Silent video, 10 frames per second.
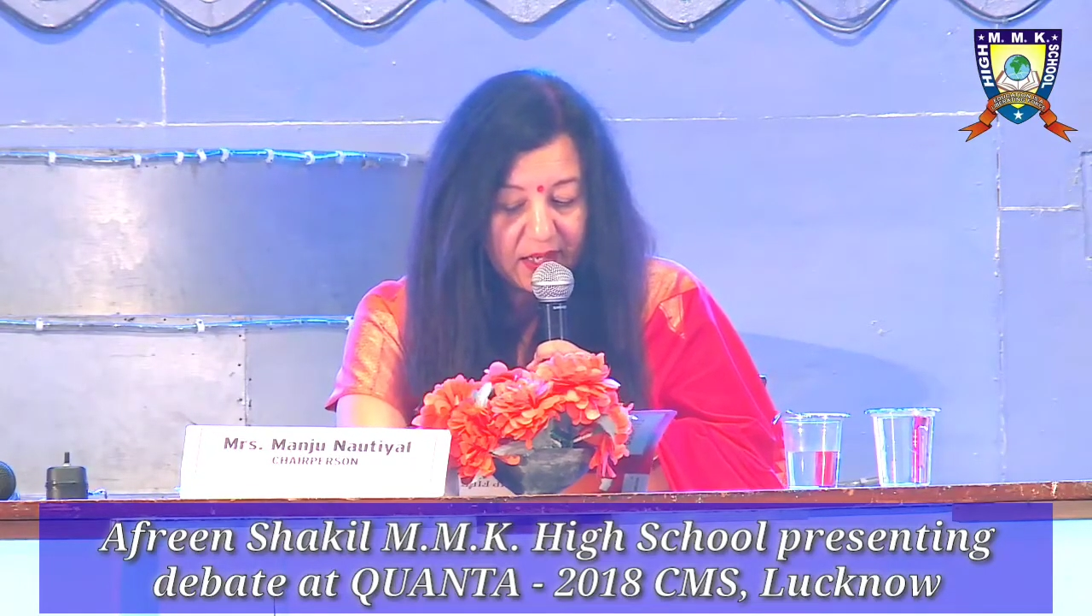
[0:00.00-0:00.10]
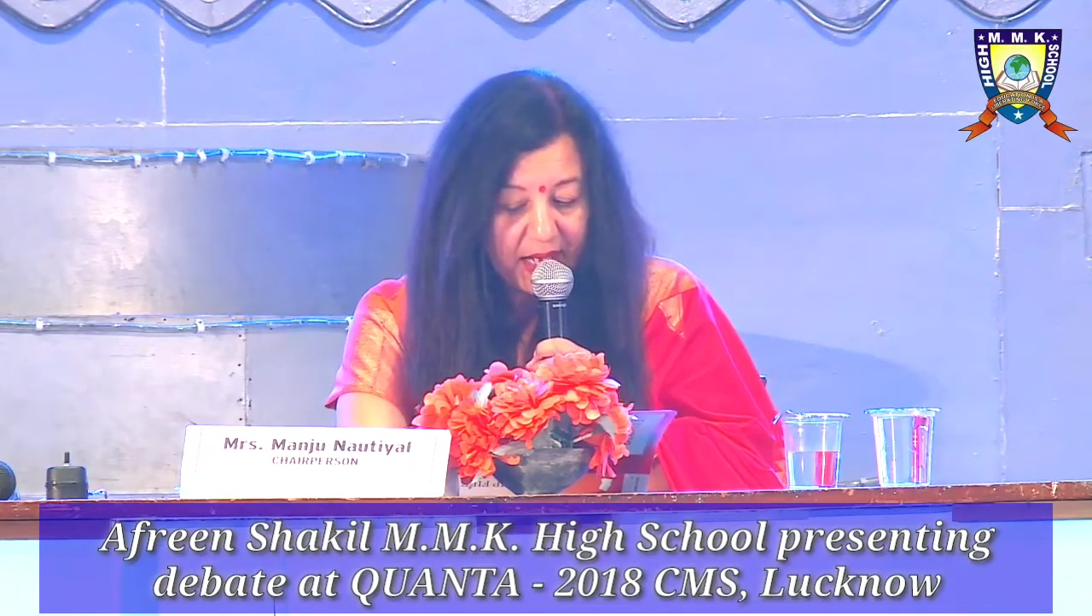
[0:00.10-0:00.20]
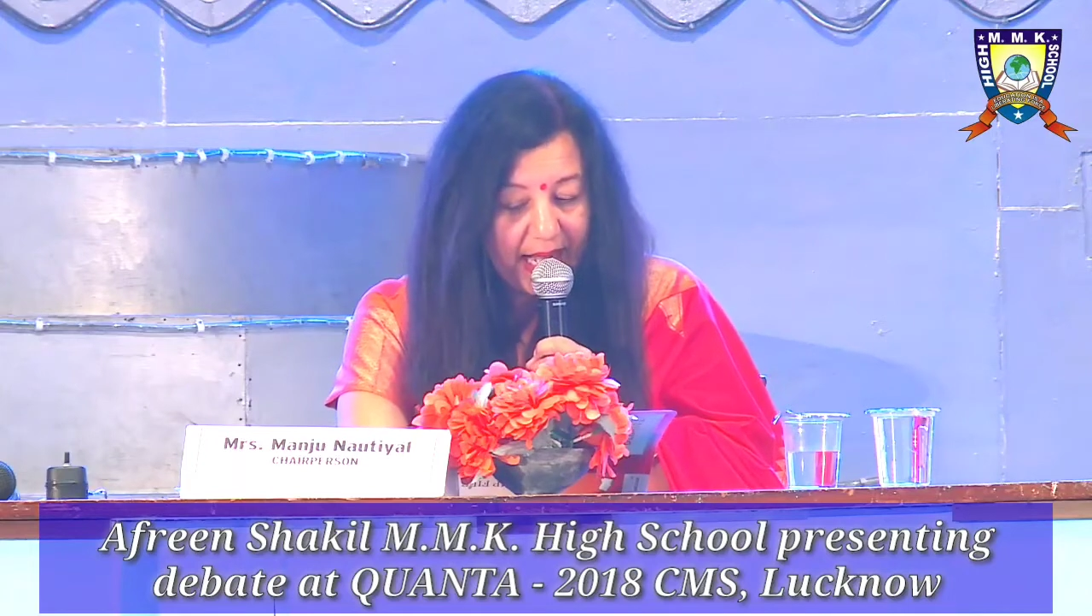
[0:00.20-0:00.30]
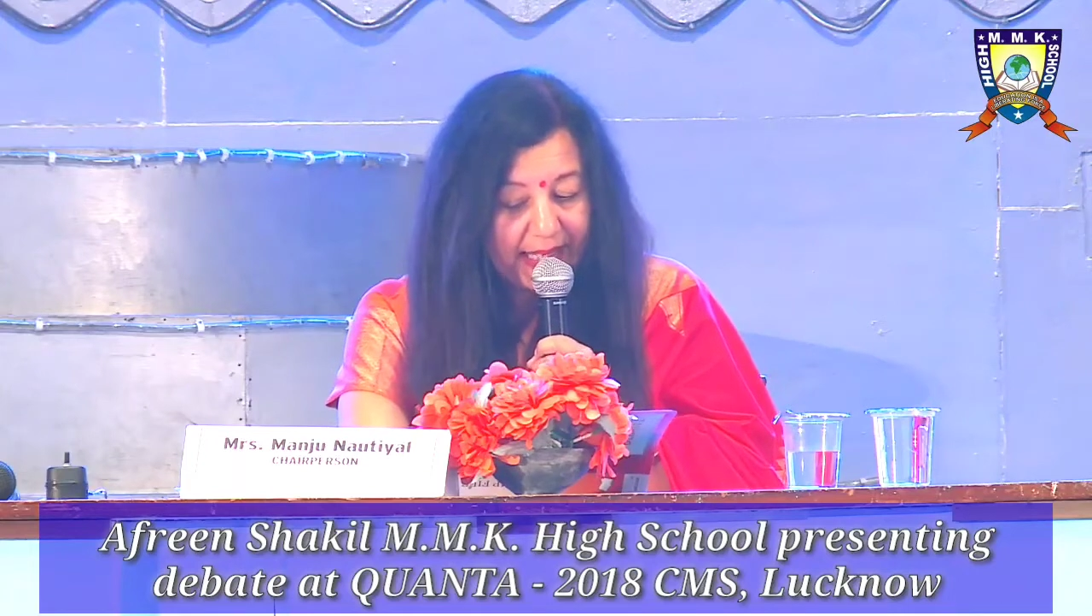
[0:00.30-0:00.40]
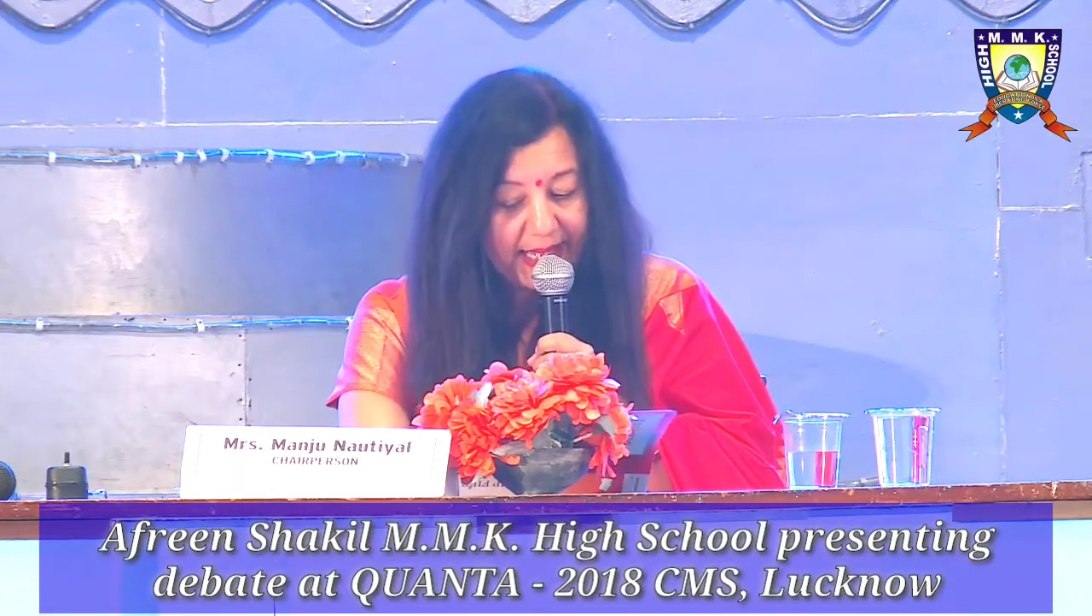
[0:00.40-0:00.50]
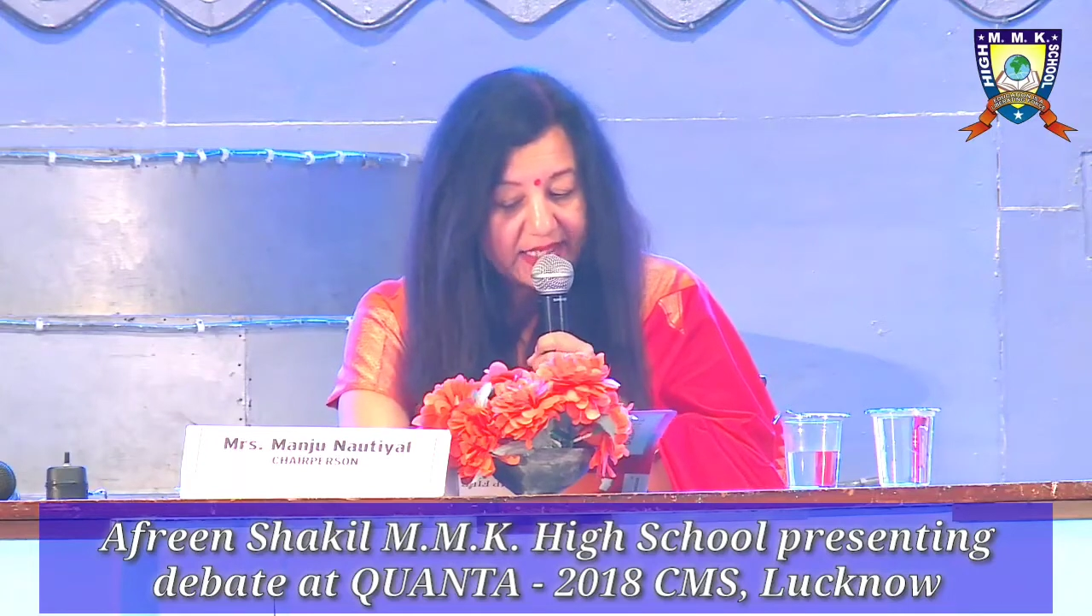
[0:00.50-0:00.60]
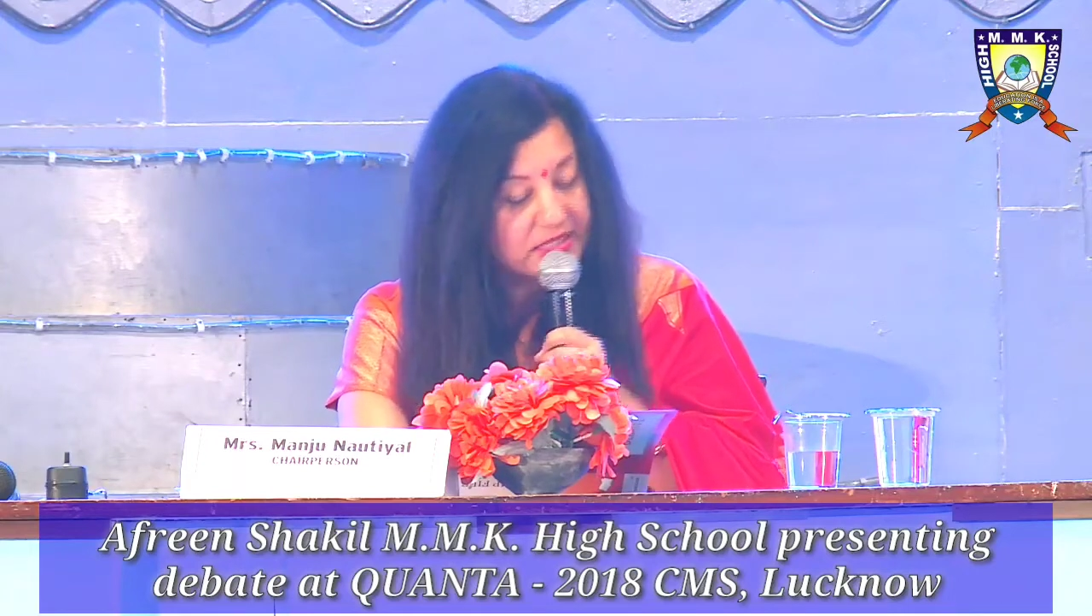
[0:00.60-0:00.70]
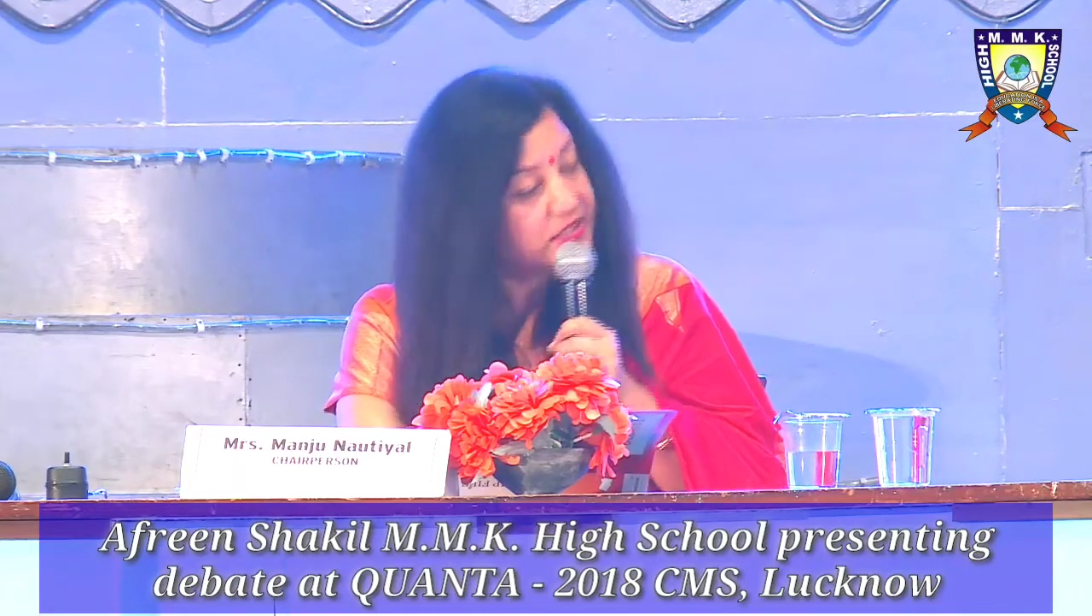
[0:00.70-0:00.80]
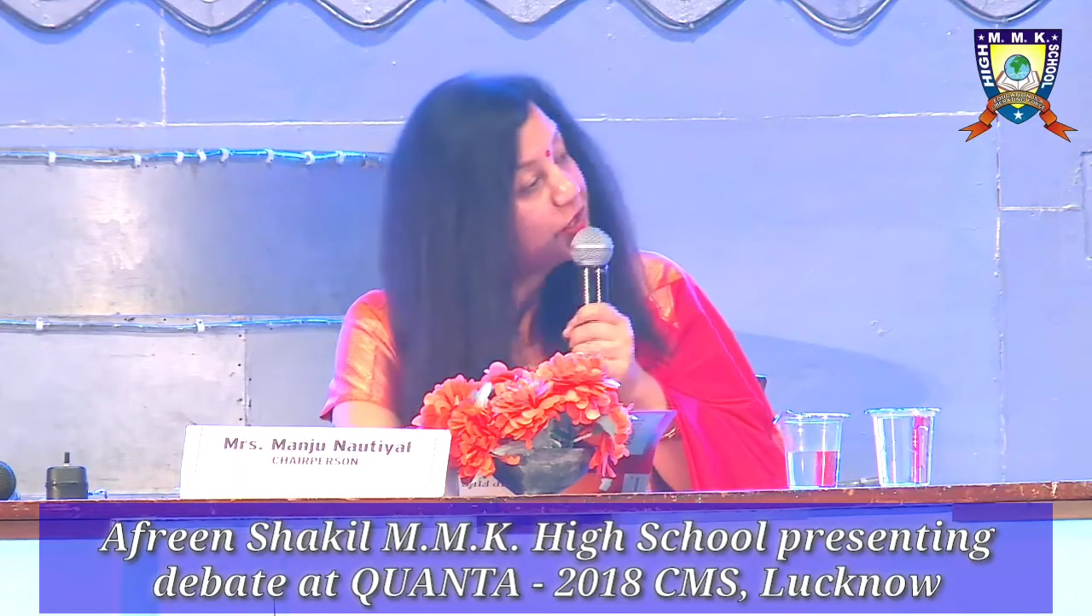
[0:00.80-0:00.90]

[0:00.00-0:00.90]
against the